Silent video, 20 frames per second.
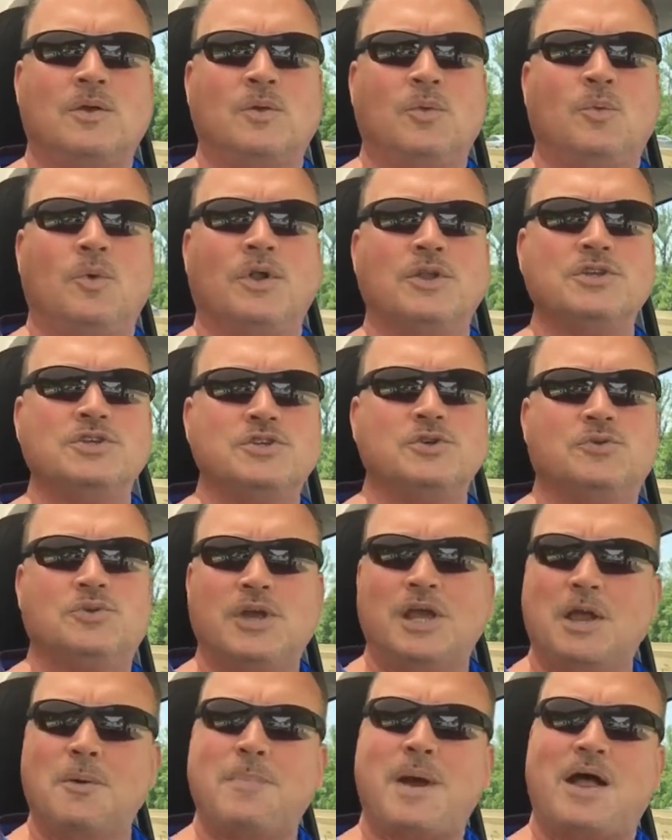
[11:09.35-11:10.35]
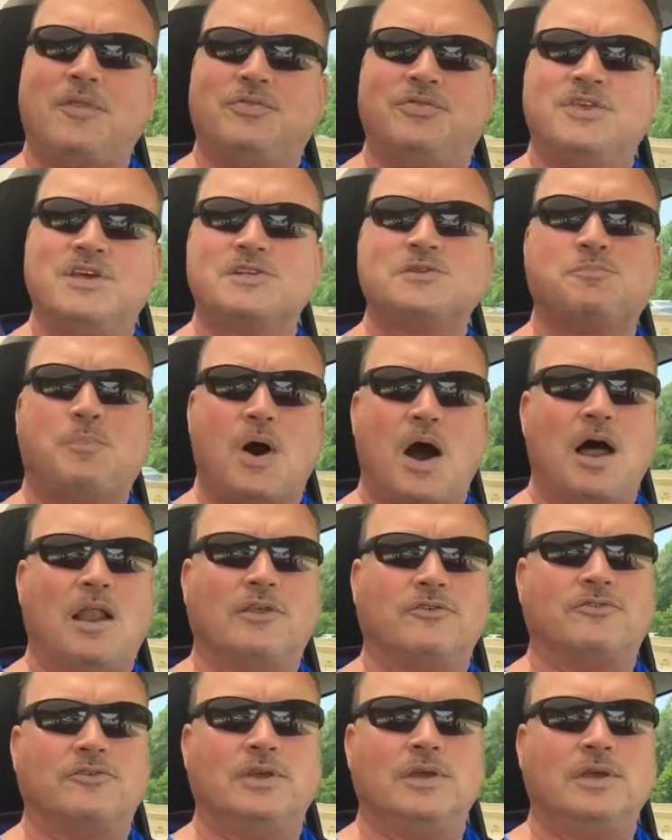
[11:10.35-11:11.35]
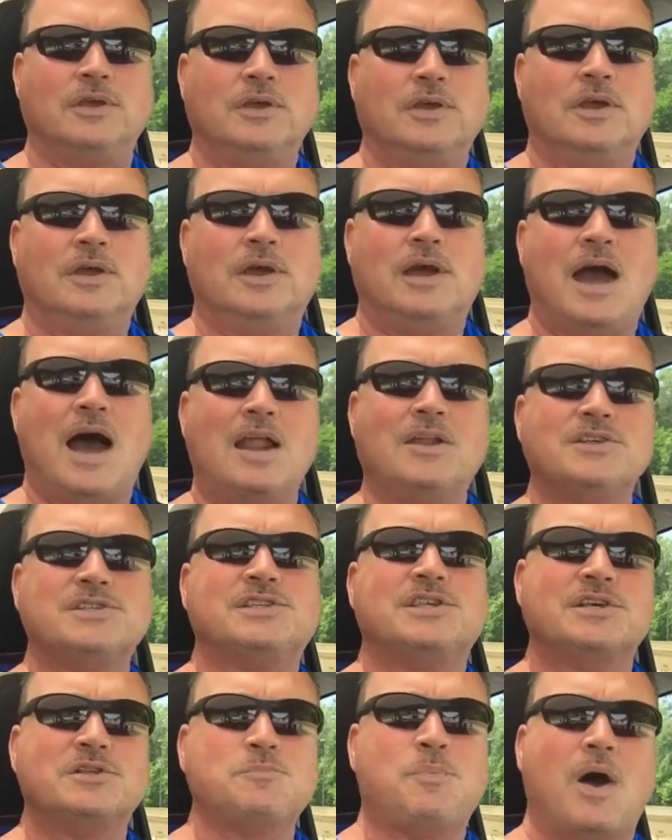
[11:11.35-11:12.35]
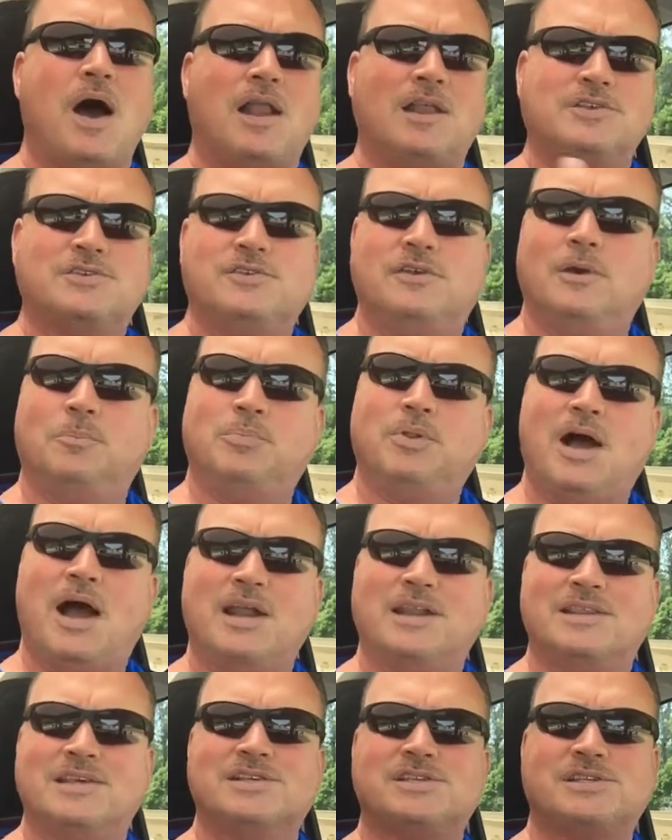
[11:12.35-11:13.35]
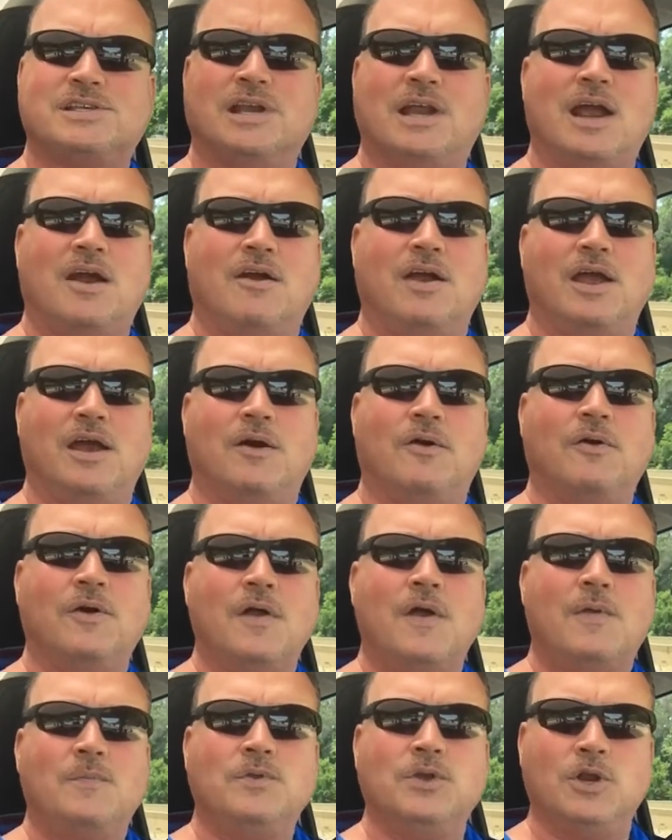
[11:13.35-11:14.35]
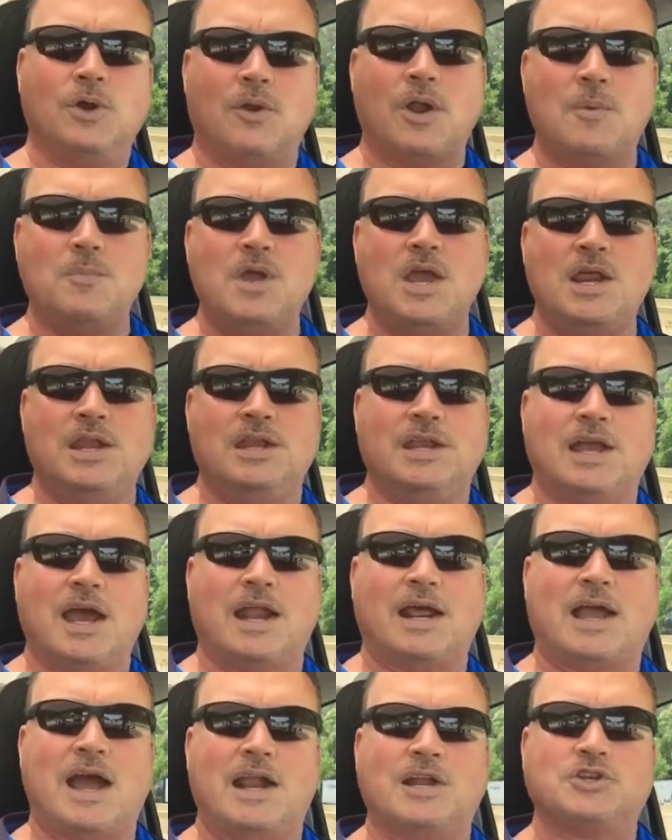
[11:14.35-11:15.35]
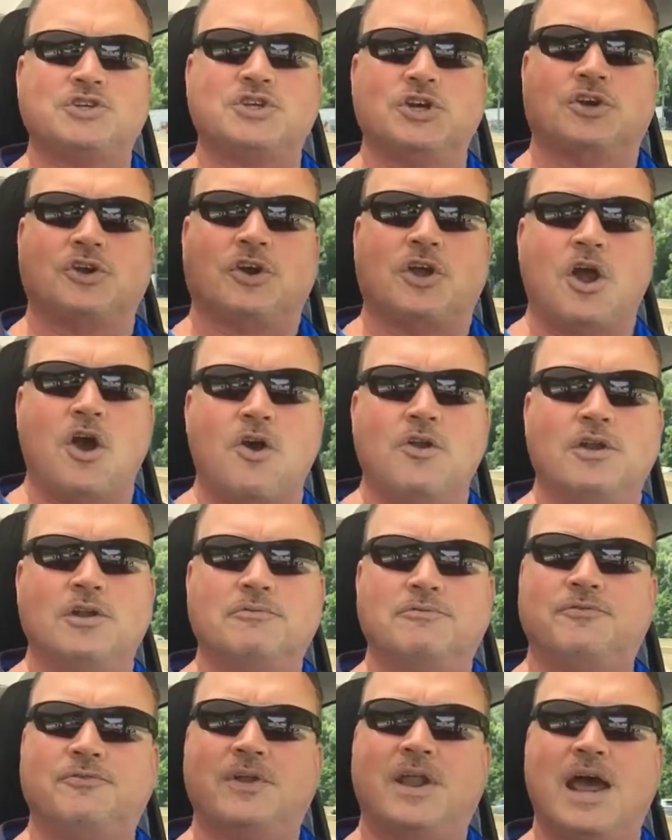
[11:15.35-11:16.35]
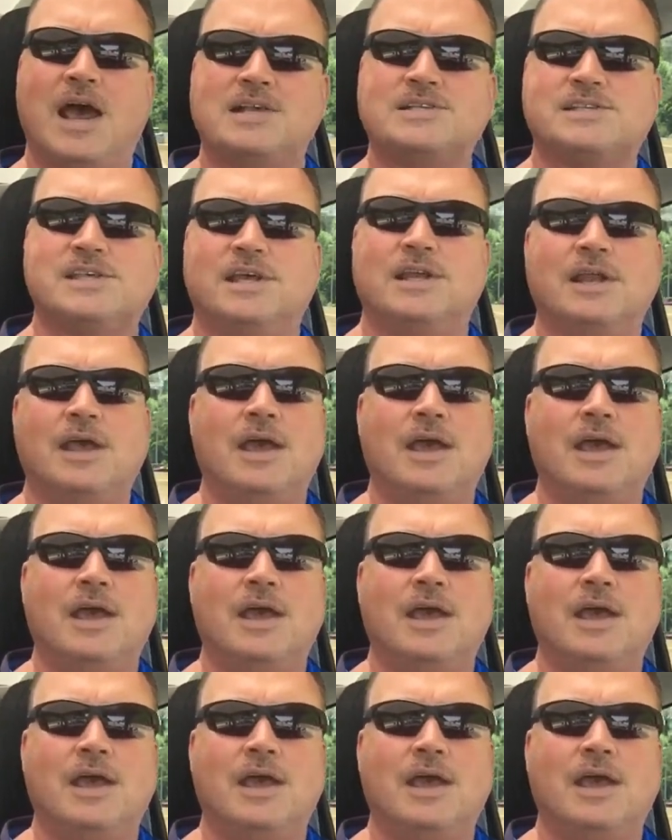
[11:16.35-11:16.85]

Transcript: Well, did you think about this policy? How does this policy apply to this scenario? You know what I mean? You got to kind of sugarcoat it and finesse it.